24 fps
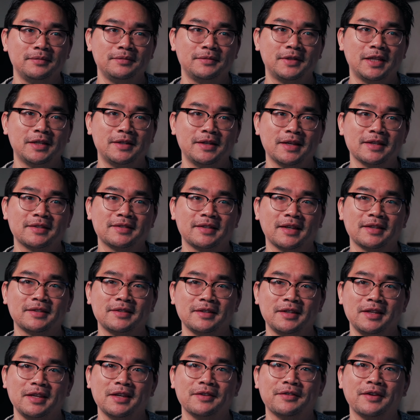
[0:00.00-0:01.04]
the
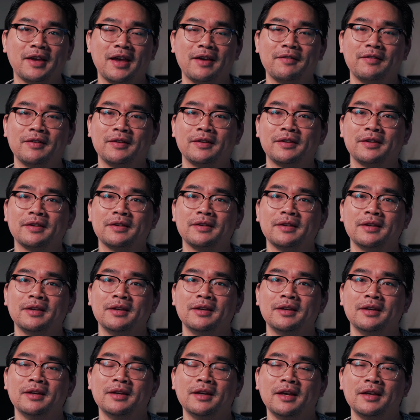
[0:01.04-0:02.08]
necessity of having
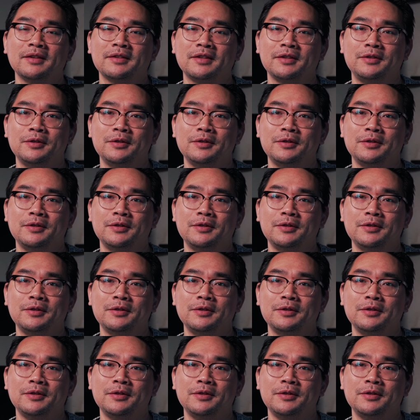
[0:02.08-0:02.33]
to